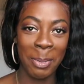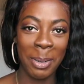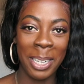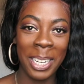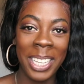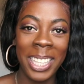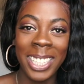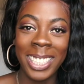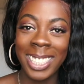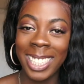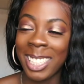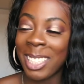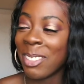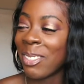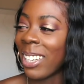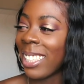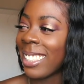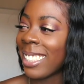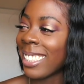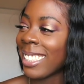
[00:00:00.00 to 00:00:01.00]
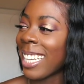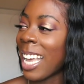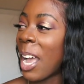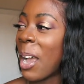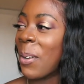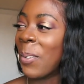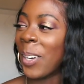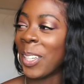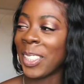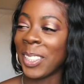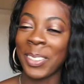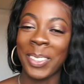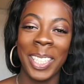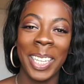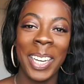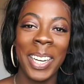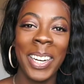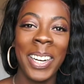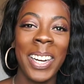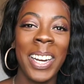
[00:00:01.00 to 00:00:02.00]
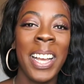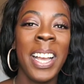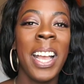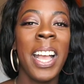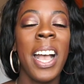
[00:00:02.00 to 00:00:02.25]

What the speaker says: put it in the disinfectant, I washed up the hair.